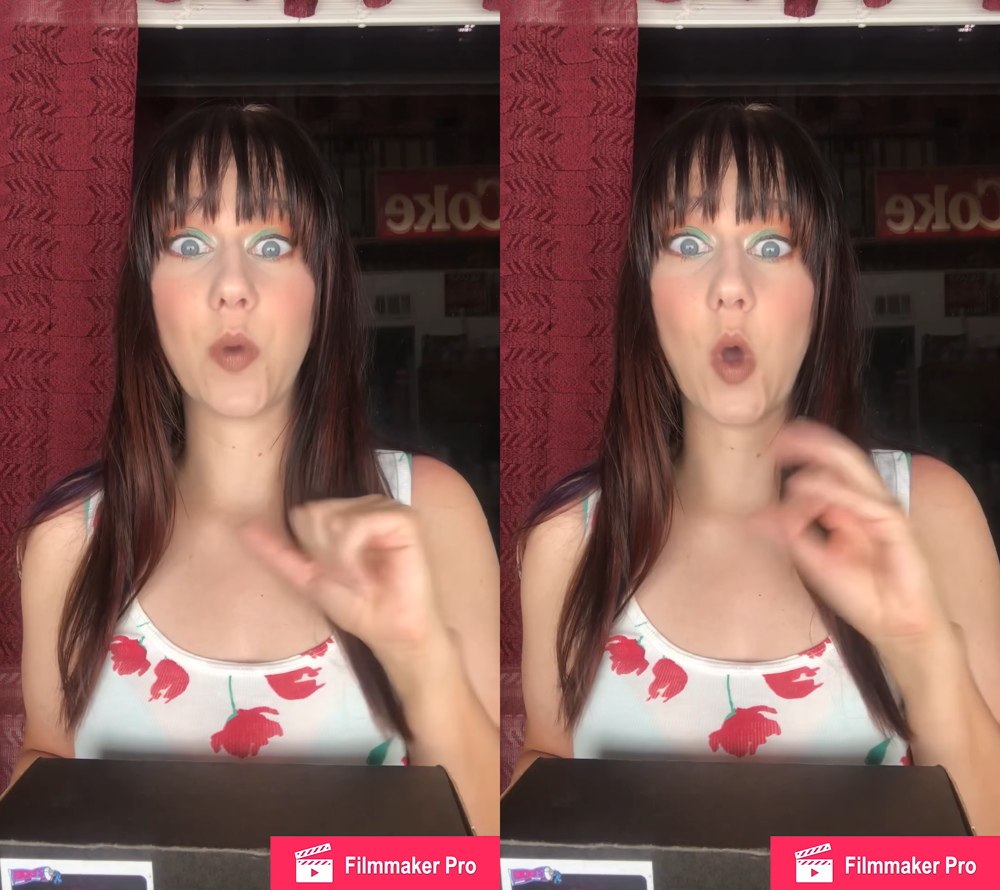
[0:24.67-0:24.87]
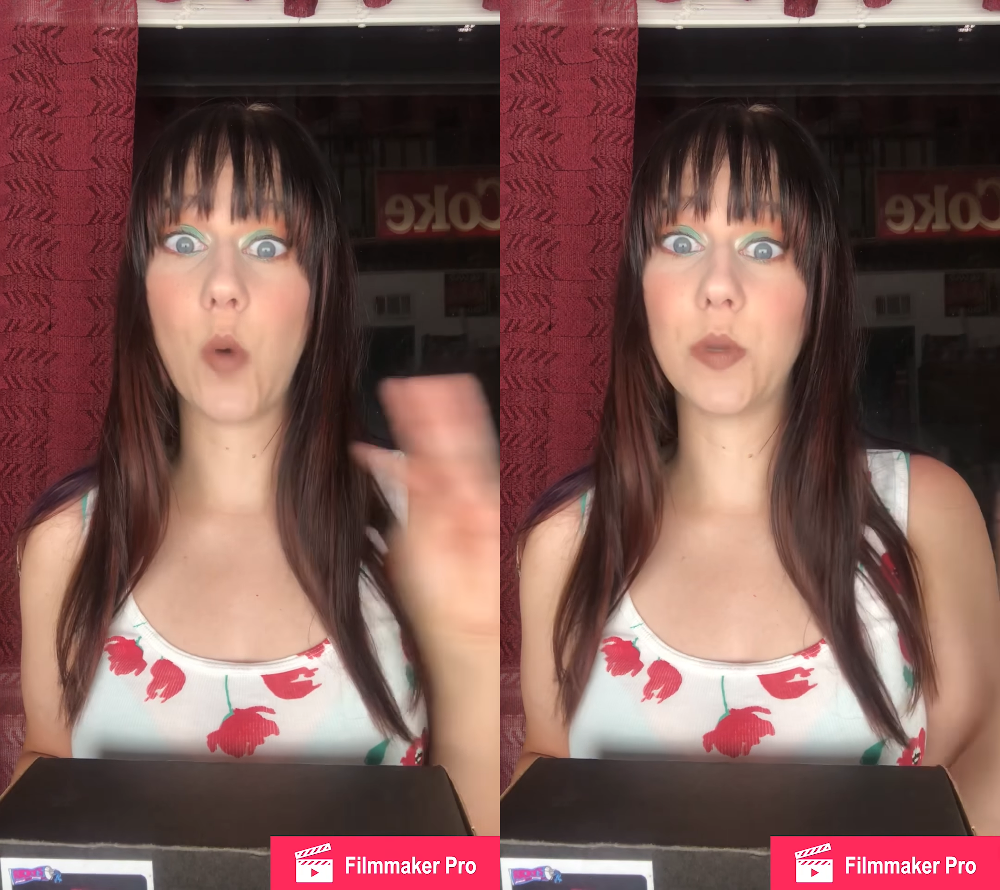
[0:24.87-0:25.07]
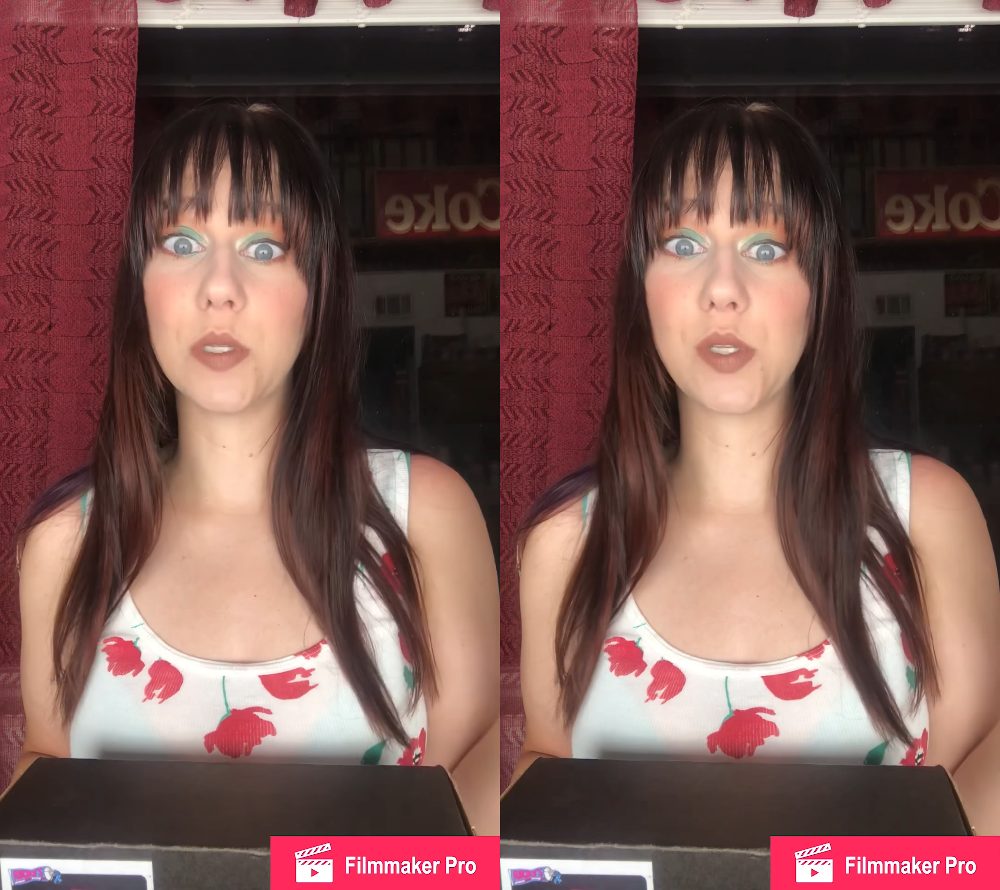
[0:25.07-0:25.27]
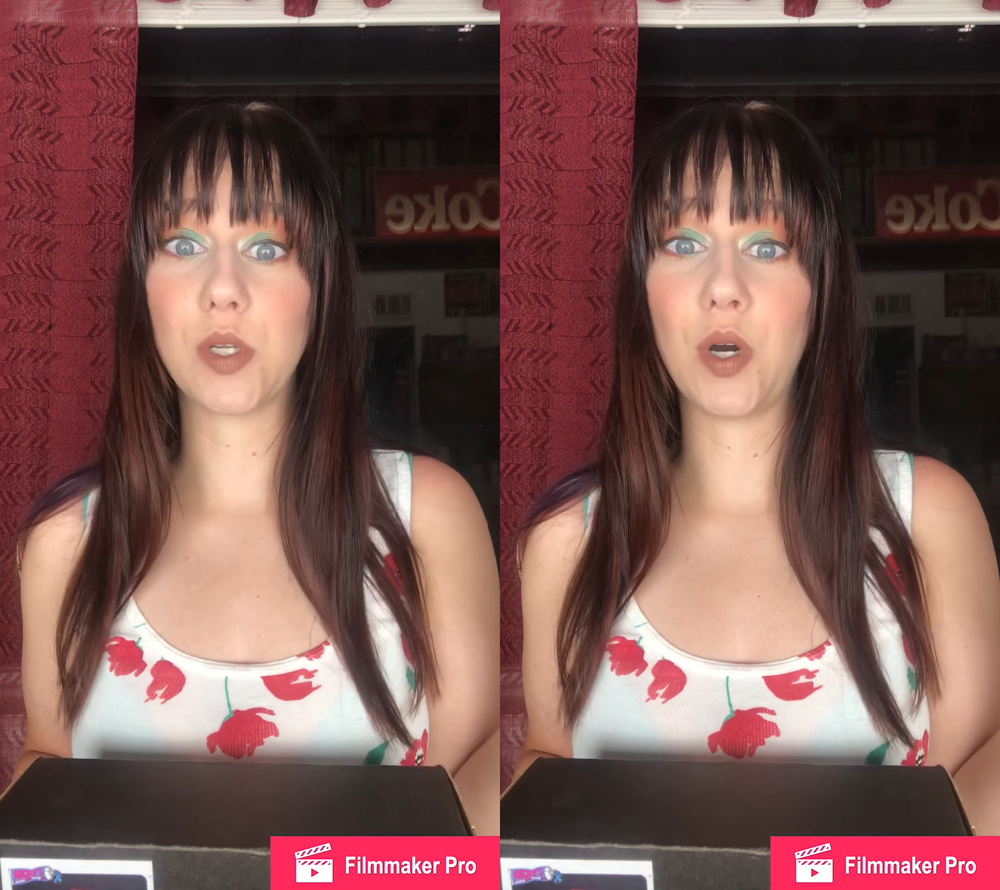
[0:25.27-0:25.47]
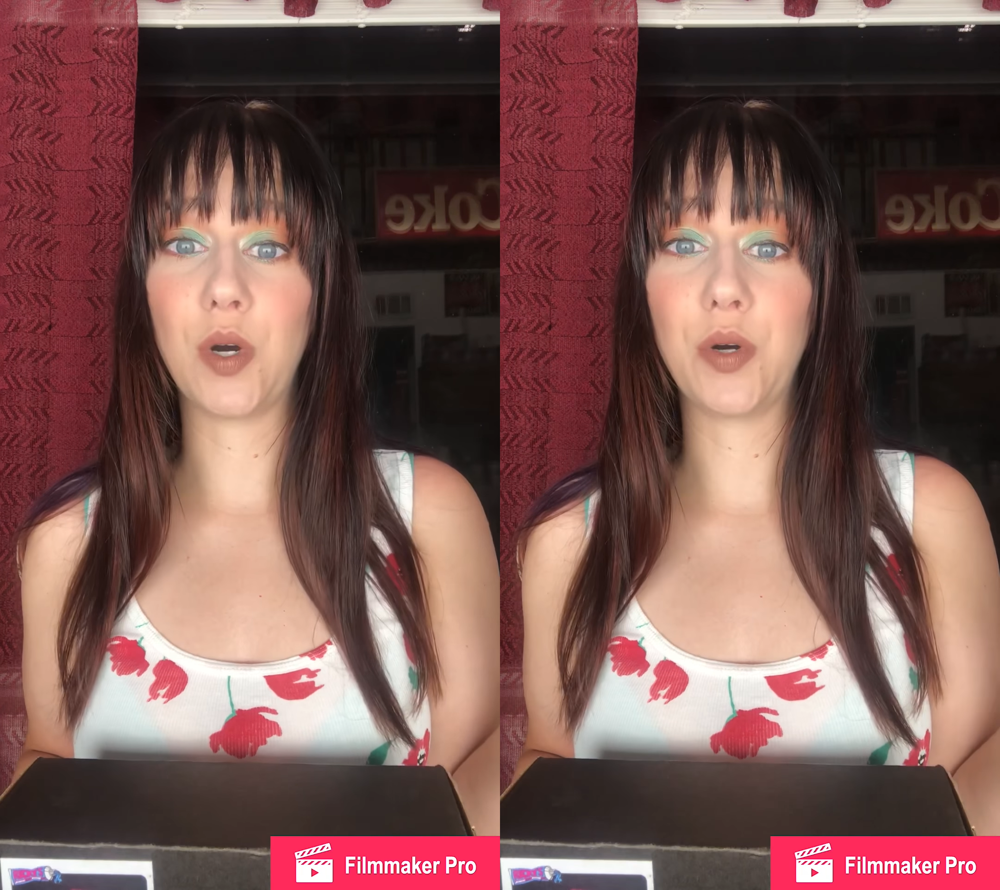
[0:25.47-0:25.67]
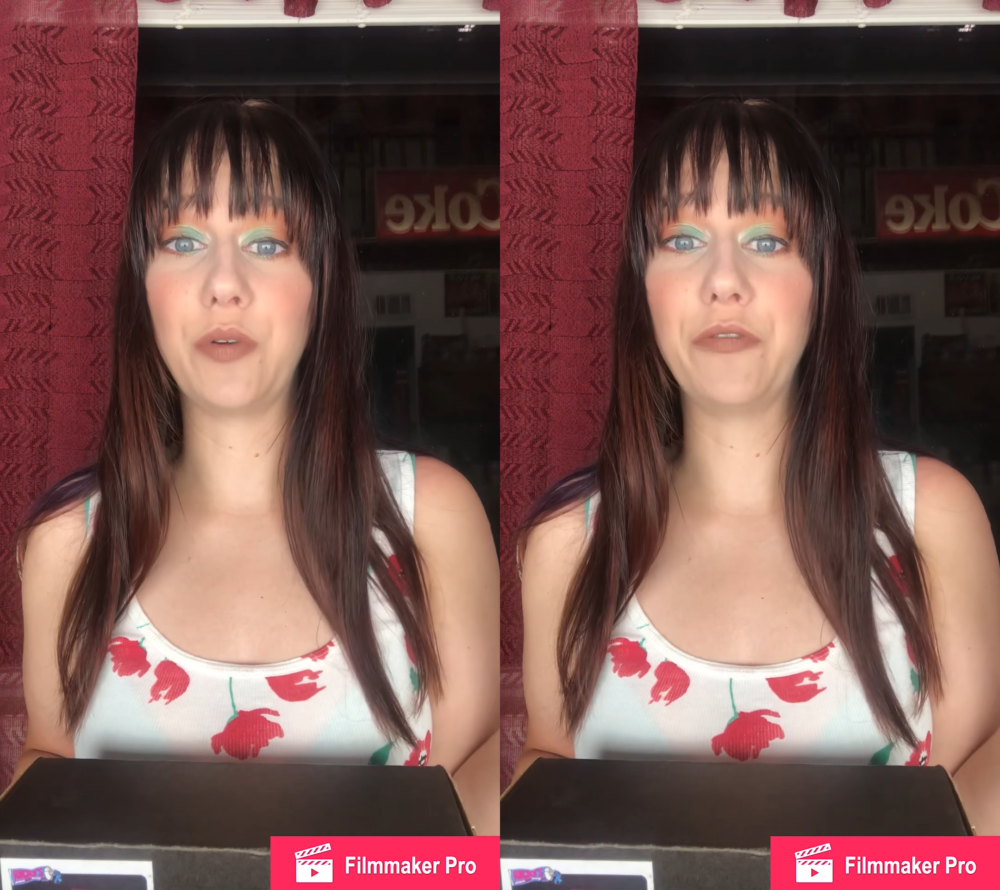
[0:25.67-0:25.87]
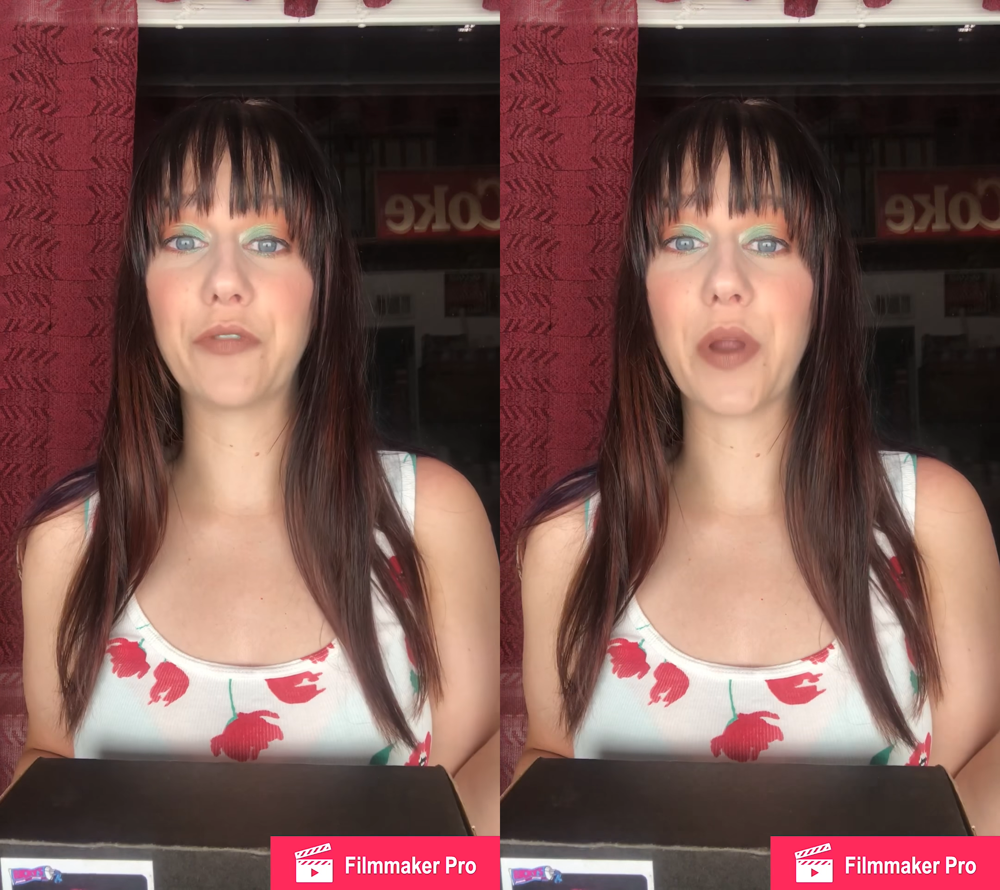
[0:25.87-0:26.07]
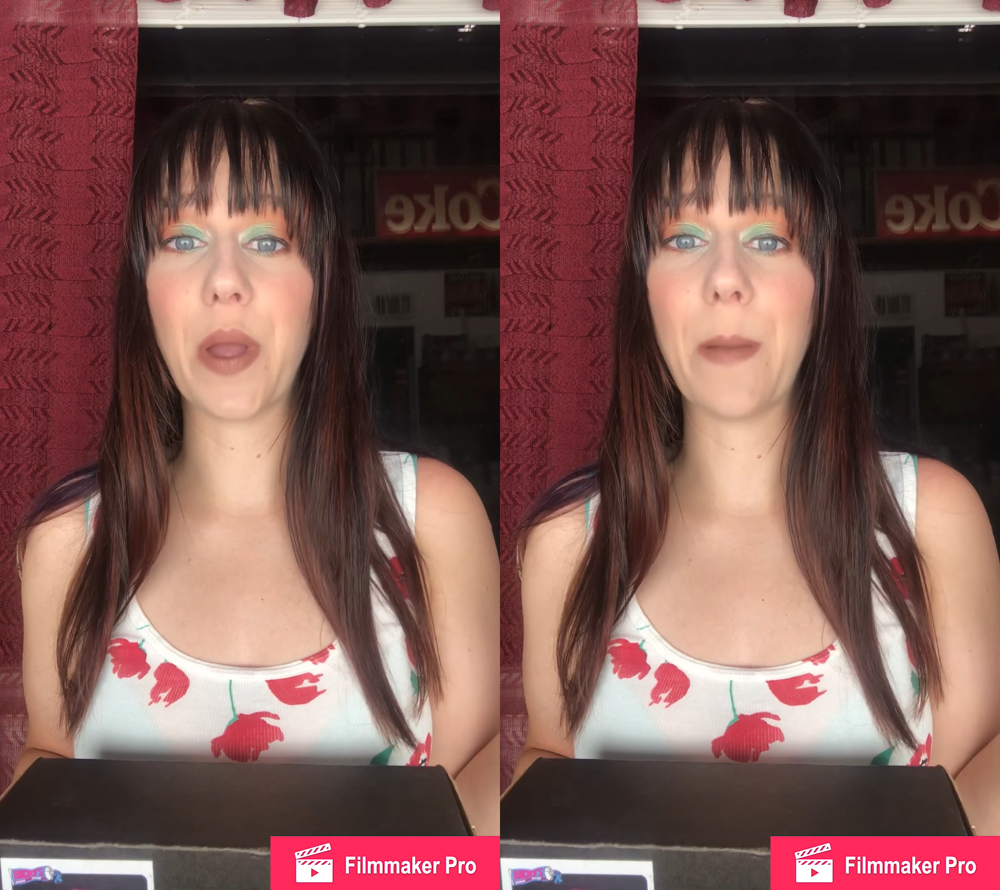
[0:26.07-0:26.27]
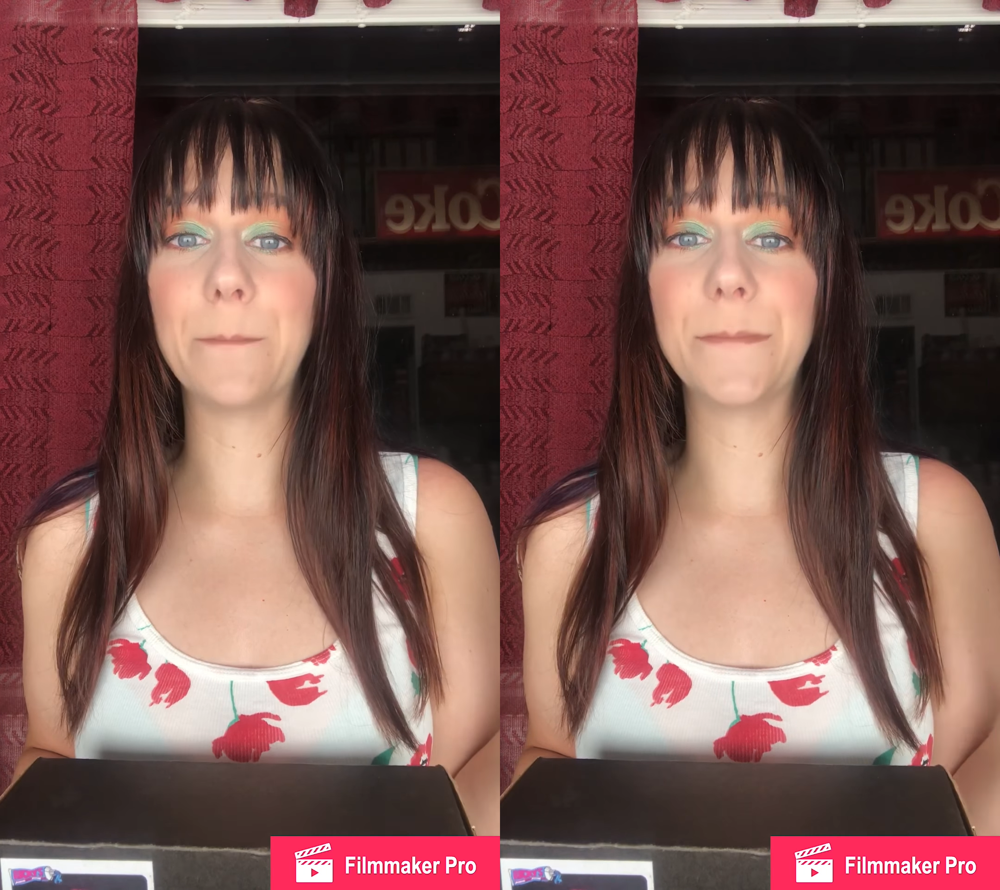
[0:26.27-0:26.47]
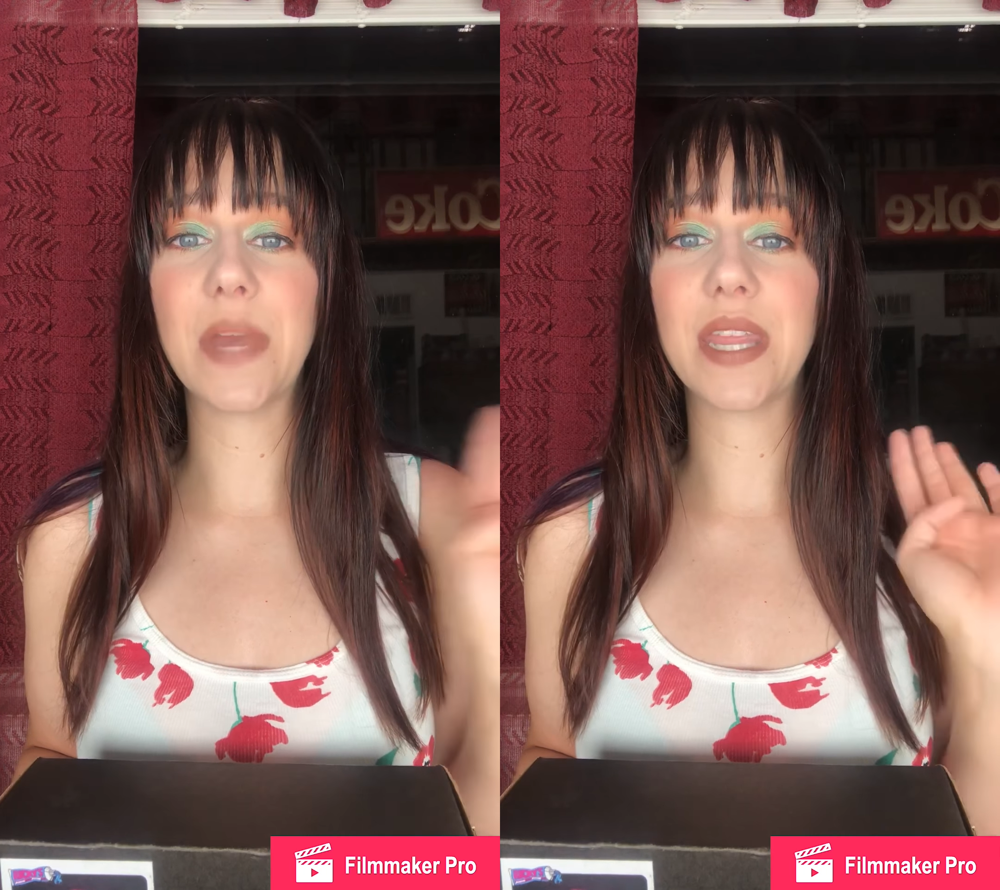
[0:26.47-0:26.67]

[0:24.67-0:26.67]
almost all from